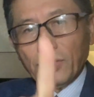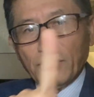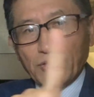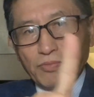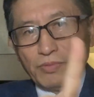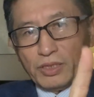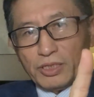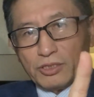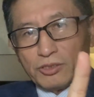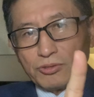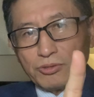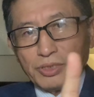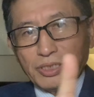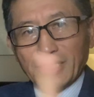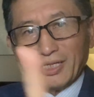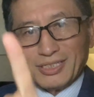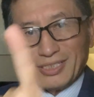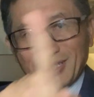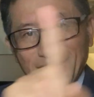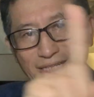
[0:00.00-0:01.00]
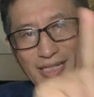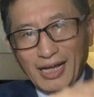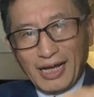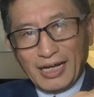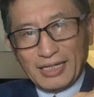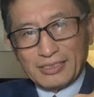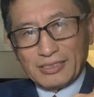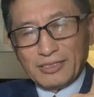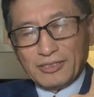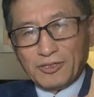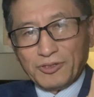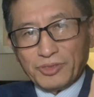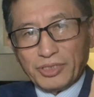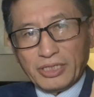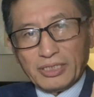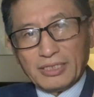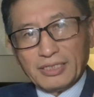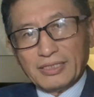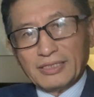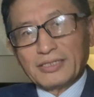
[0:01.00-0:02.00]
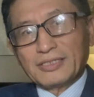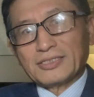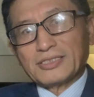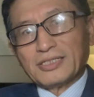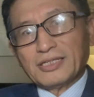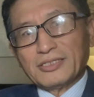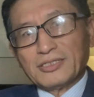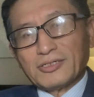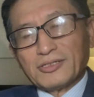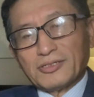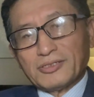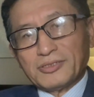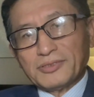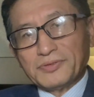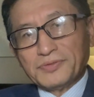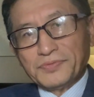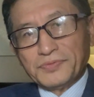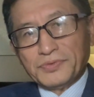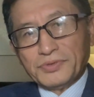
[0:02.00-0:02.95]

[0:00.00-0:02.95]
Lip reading: when the crane is not located in the center